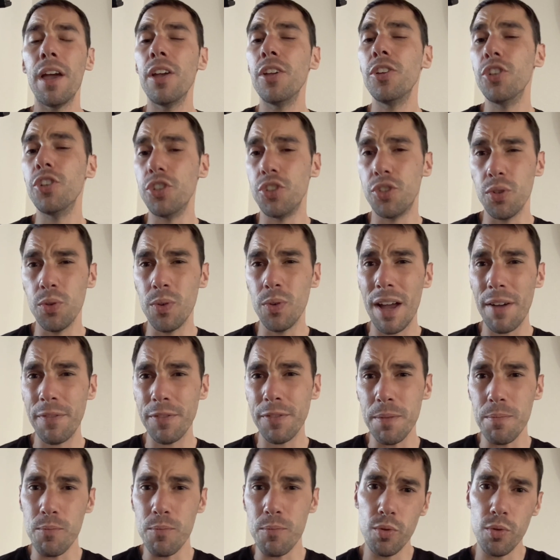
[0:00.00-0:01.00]
You do have
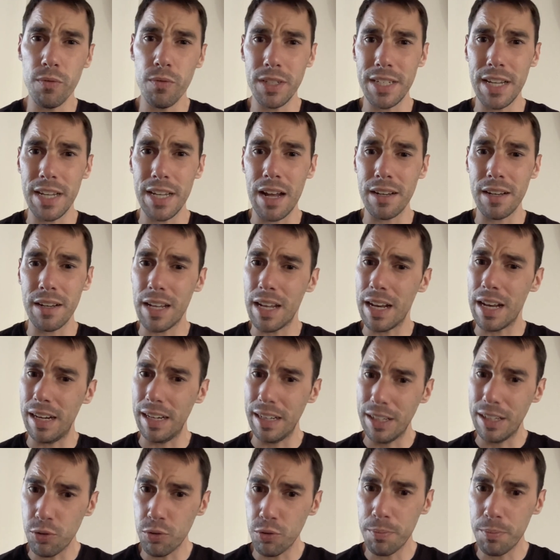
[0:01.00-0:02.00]
to move it down a
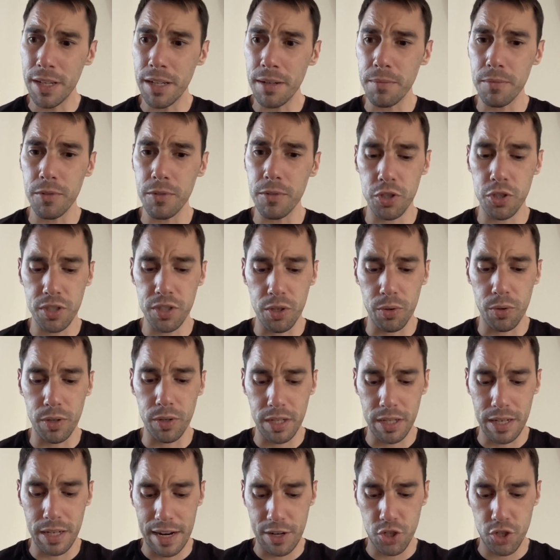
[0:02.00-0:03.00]
little bit so it
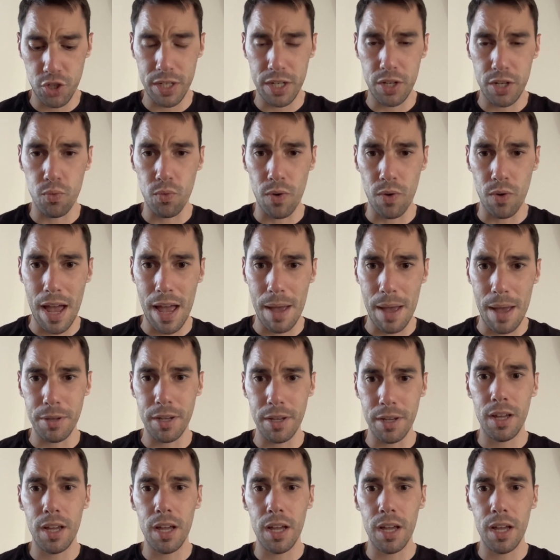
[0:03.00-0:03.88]
can actually grab